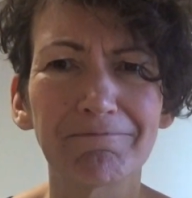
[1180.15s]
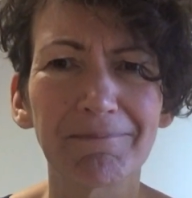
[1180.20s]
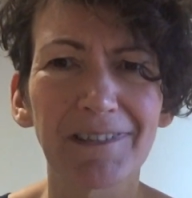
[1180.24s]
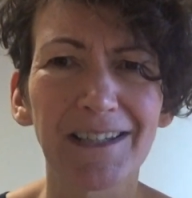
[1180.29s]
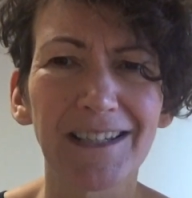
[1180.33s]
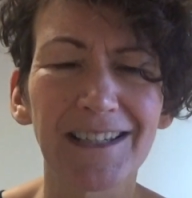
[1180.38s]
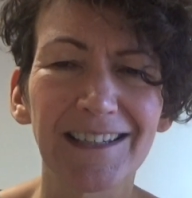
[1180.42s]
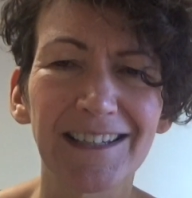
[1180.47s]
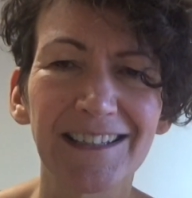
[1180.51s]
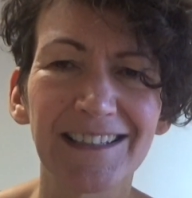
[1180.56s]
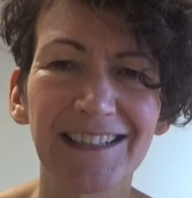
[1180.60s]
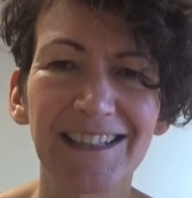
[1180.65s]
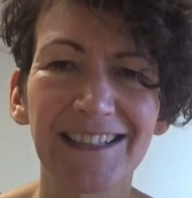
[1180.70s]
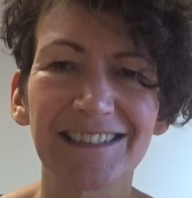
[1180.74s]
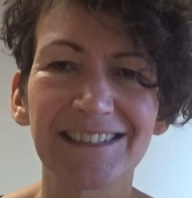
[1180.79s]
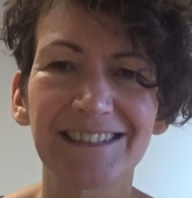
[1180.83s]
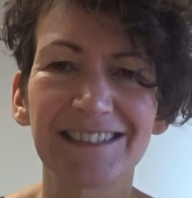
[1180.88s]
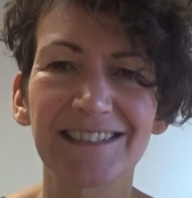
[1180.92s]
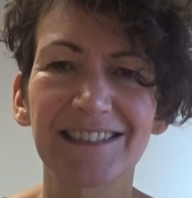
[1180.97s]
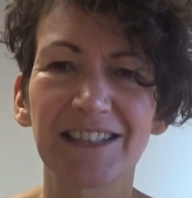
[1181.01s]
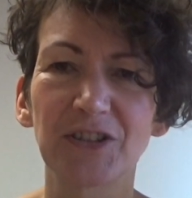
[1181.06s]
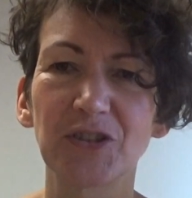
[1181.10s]
Yeah,
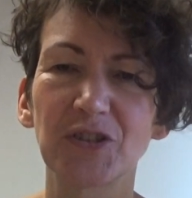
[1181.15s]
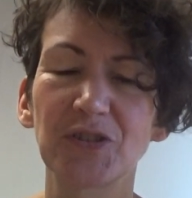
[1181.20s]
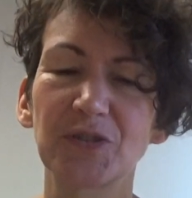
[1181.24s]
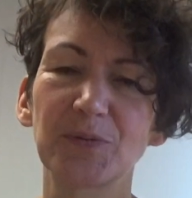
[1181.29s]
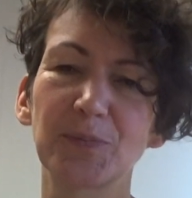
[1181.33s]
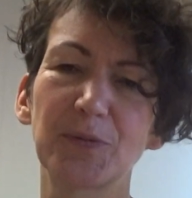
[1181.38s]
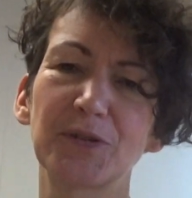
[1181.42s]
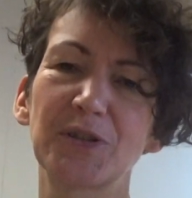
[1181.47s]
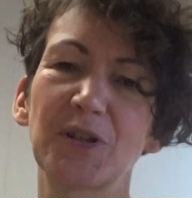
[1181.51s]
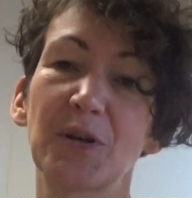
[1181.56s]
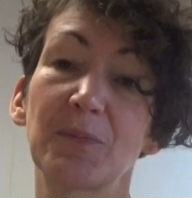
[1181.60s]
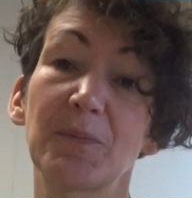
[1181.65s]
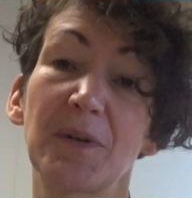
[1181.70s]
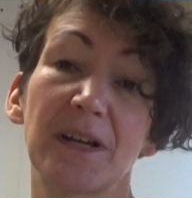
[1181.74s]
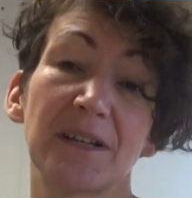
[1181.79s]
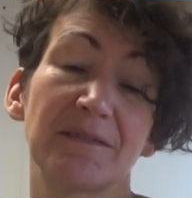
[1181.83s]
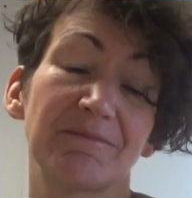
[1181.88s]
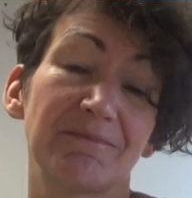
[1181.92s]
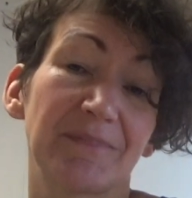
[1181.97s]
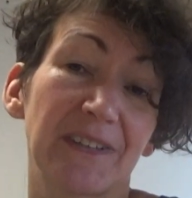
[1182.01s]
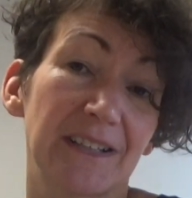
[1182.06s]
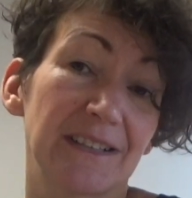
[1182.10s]
that's a judgment on
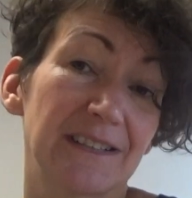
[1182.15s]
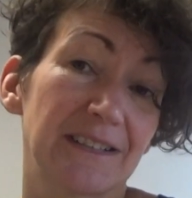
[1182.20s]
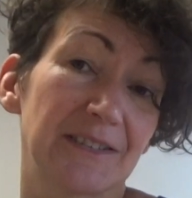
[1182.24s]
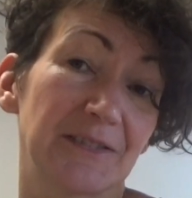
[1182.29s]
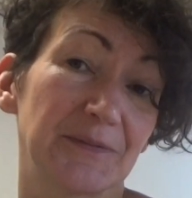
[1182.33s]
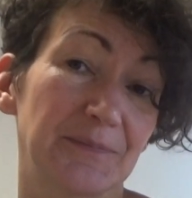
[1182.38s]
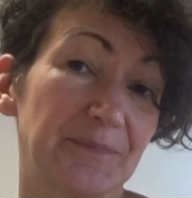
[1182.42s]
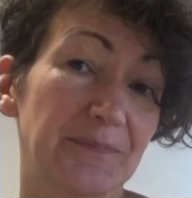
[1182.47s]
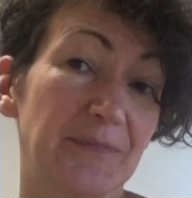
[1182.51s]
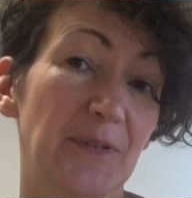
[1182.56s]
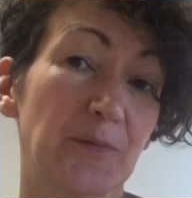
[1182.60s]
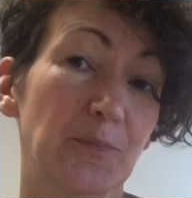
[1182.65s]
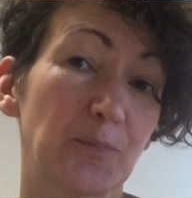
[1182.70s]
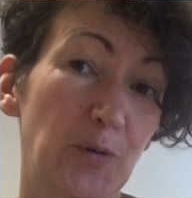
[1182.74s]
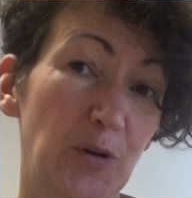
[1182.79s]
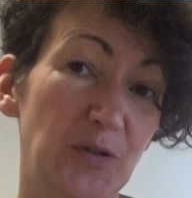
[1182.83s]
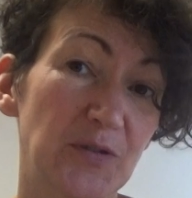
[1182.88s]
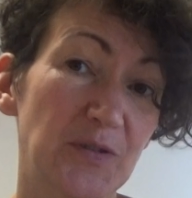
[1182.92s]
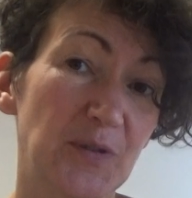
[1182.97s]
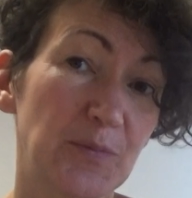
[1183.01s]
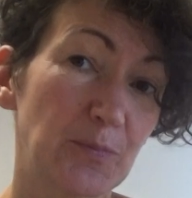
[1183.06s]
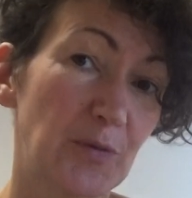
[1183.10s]
my, you know,
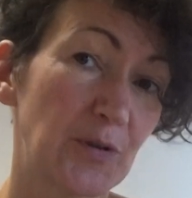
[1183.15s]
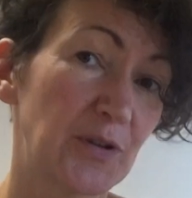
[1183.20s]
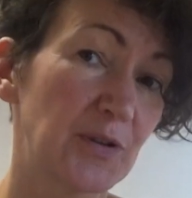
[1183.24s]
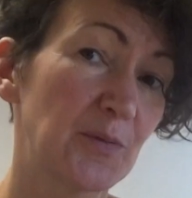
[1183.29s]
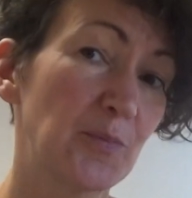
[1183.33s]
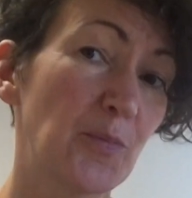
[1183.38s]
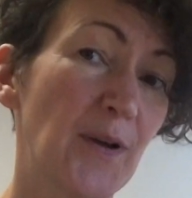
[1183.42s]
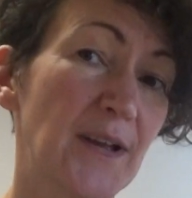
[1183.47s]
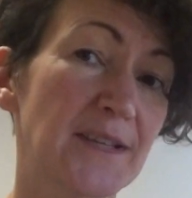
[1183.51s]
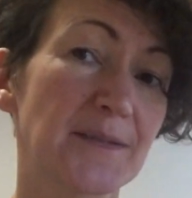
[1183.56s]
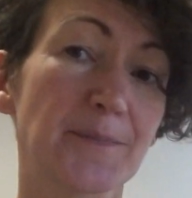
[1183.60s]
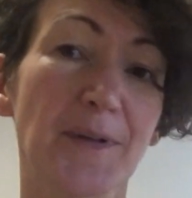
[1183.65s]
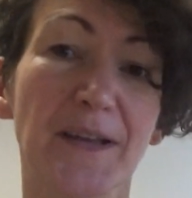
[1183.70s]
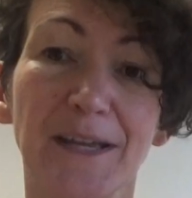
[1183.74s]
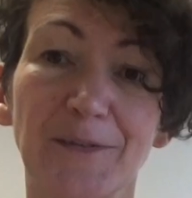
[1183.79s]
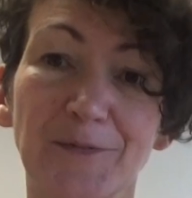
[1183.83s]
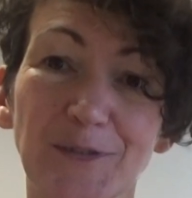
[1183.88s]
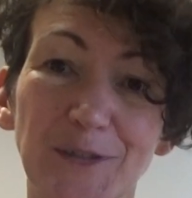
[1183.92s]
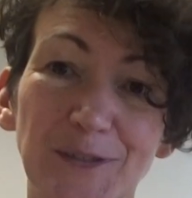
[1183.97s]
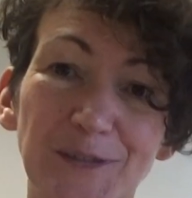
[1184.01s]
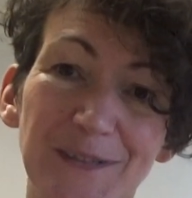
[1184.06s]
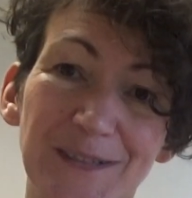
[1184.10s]
where's my
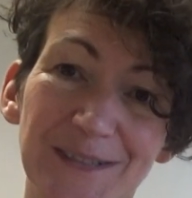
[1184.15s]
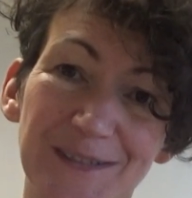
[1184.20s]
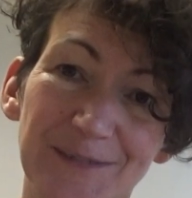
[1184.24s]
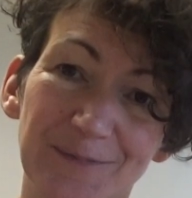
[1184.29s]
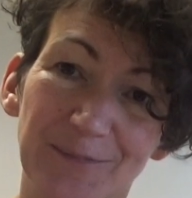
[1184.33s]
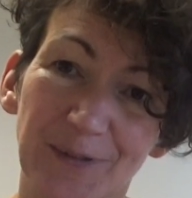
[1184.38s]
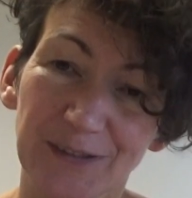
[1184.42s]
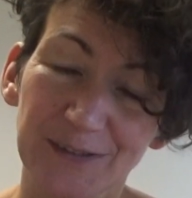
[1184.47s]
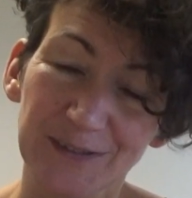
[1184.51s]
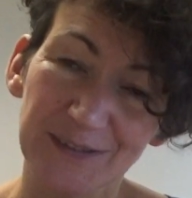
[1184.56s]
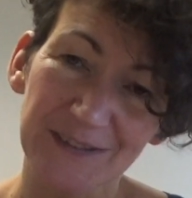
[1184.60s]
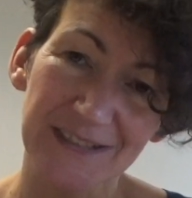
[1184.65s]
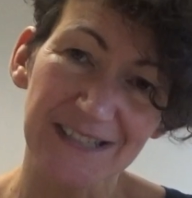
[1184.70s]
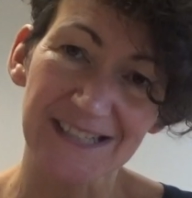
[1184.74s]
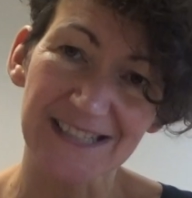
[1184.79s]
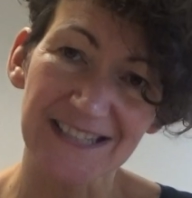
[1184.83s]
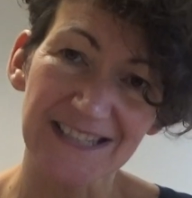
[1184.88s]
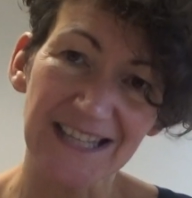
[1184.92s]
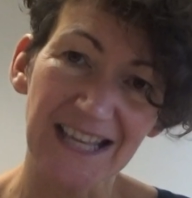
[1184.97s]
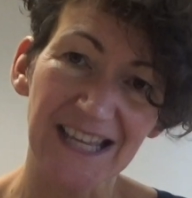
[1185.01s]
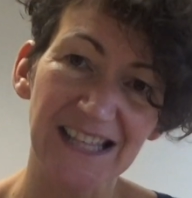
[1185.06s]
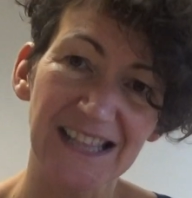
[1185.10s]
evidence? Where does it
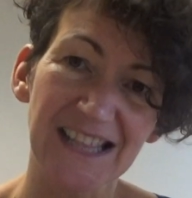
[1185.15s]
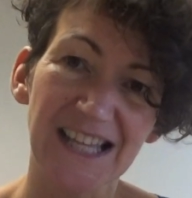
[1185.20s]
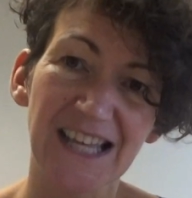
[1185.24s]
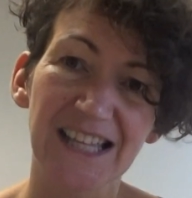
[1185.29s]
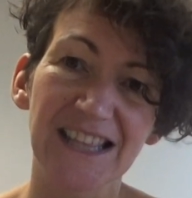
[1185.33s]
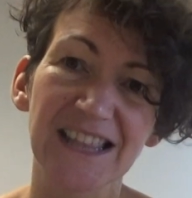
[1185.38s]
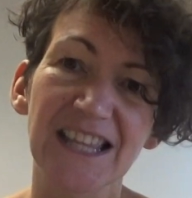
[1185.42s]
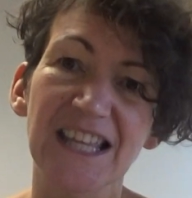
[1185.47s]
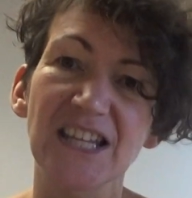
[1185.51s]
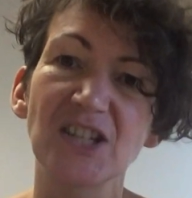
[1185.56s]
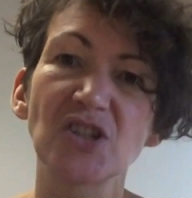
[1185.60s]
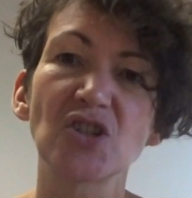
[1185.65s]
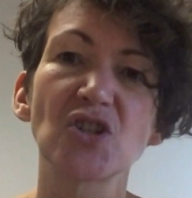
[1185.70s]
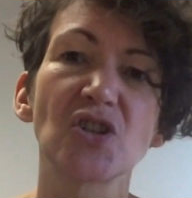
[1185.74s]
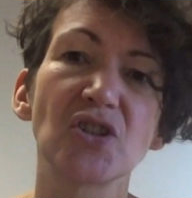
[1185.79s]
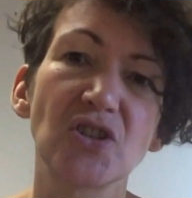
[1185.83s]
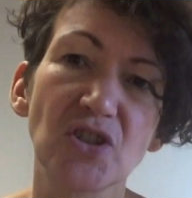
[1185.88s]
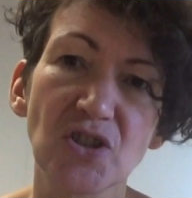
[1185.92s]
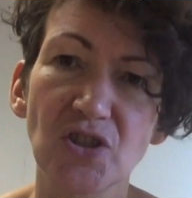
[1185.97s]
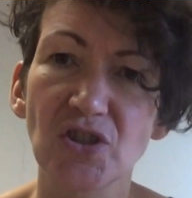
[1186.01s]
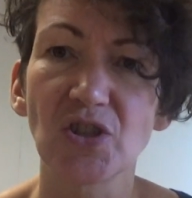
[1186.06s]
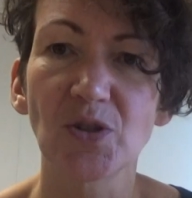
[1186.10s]
say that they
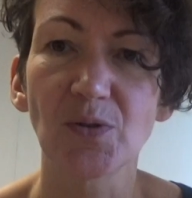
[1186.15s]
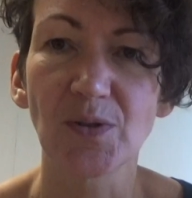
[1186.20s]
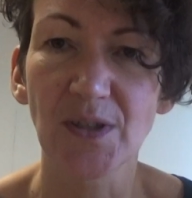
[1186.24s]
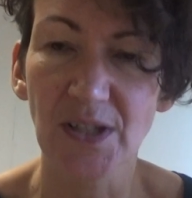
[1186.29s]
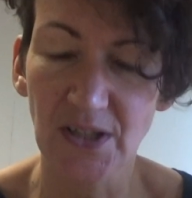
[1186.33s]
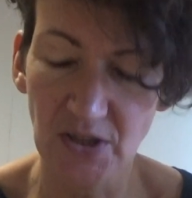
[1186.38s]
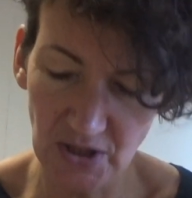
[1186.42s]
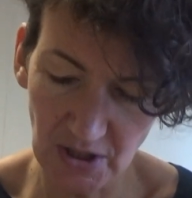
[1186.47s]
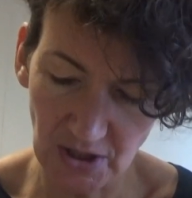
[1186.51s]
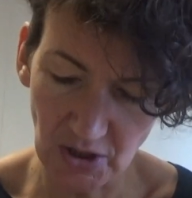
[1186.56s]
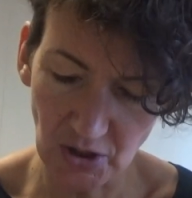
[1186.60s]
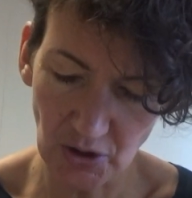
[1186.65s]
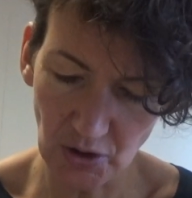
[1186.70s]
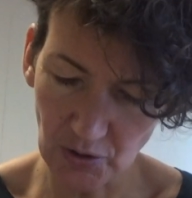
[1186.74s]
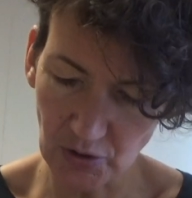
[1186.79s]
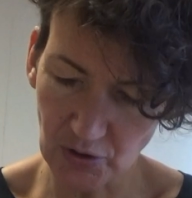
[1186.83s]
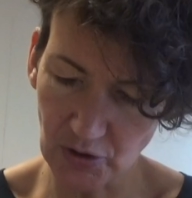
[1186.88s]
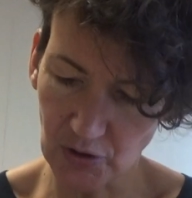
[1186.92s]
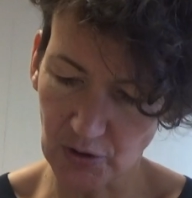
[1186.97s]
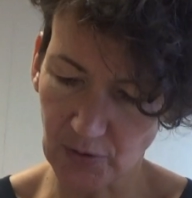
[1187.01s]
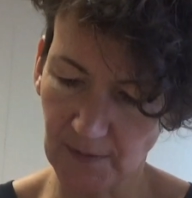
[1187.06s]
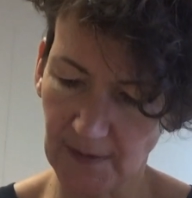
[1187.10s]
should do this, he
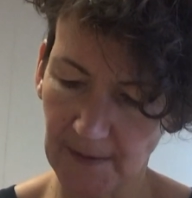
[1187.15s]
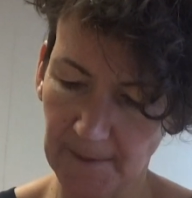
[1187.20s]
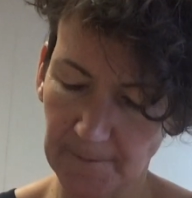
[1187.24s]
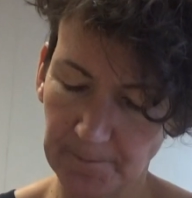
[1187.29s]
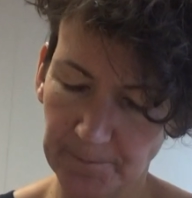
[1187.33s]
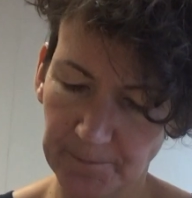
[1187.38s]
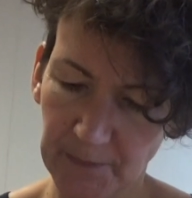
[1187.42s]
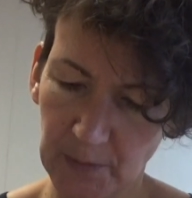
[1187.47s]
should do that?